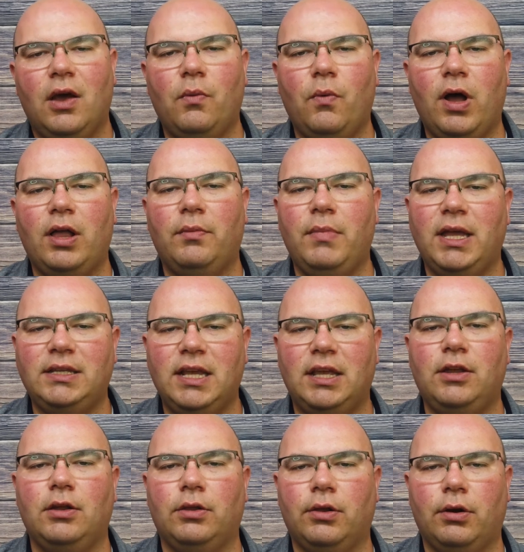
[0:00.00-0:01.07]
And while it may
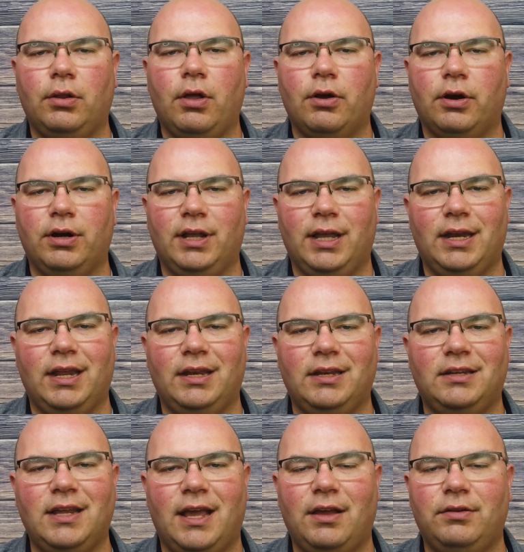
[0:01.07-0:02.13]
take you a little longer to get
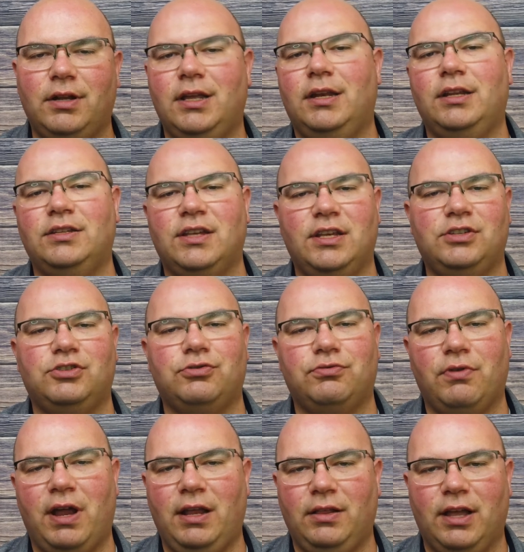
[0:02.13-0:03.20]
into town, it is a
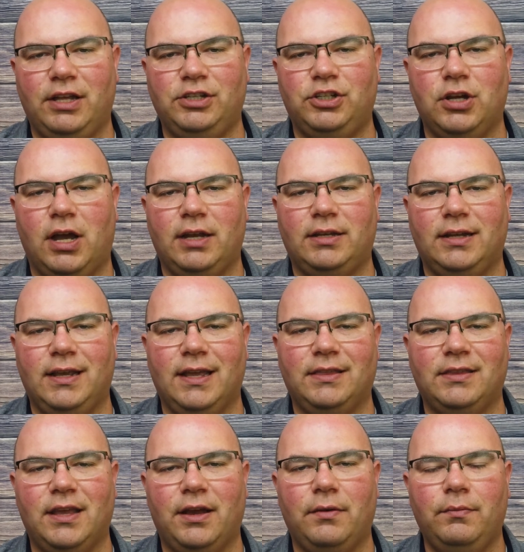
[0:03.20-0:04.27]
straight line shot to
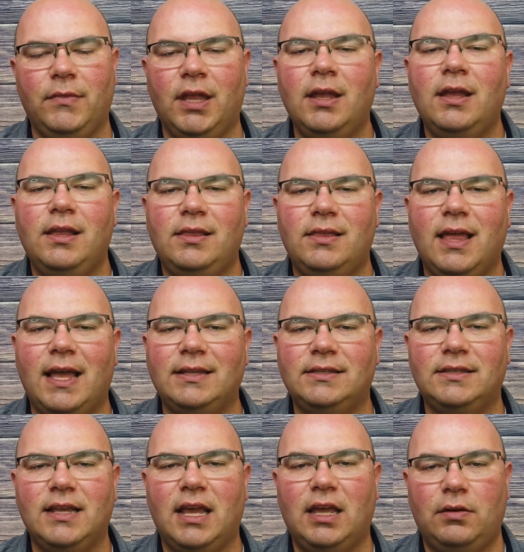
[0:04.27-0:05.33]
get there. That
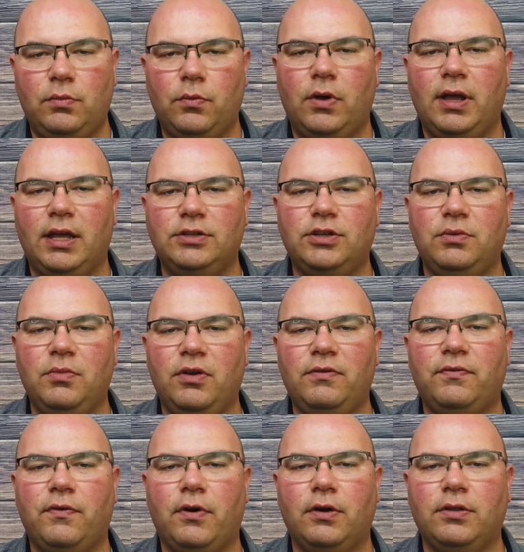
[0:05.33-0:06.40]
said, as you
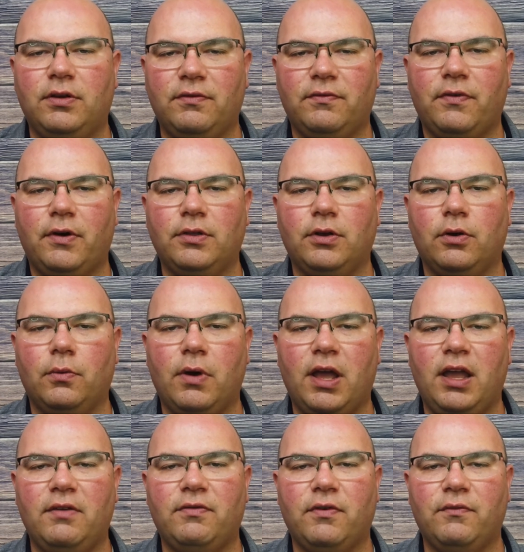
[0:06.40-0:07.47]
move further and further
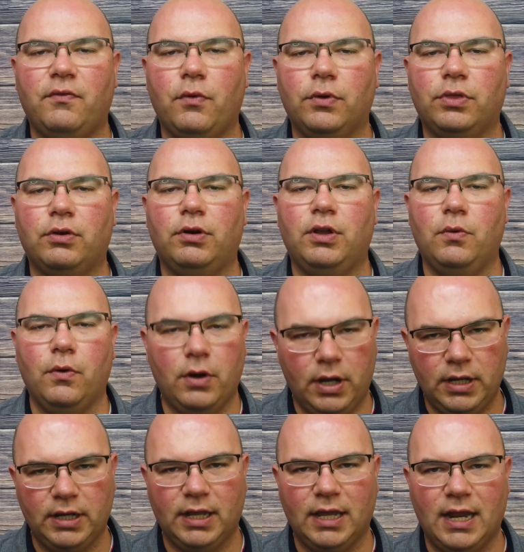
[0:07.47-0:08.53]
away from
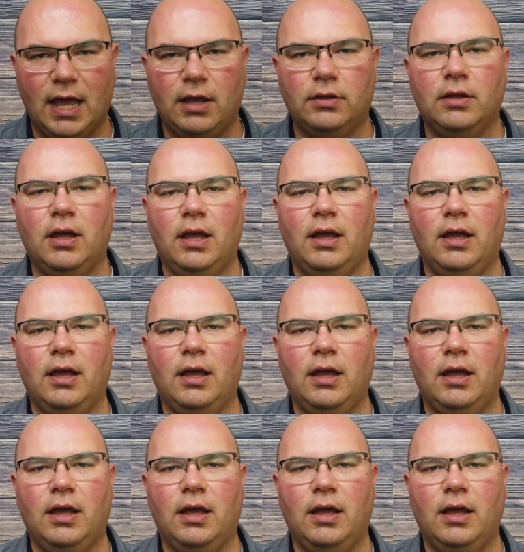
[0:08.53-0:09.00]
431 and get out